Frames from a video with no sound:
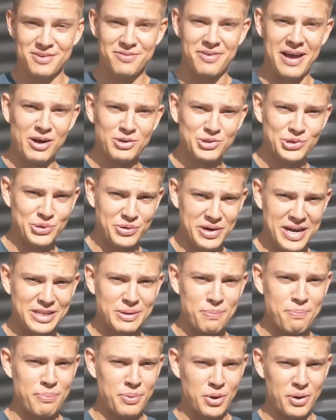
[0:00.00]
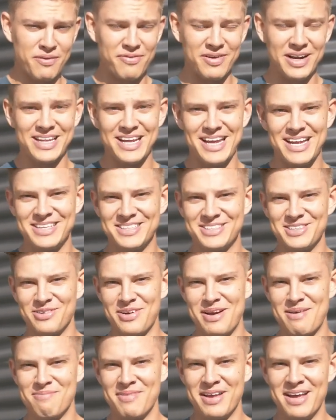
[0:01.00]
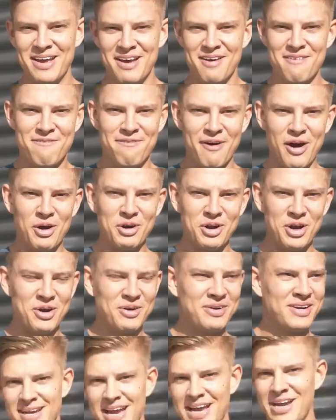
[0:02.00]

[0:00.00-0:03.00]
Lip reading: of how to create the perfect Instagram photo.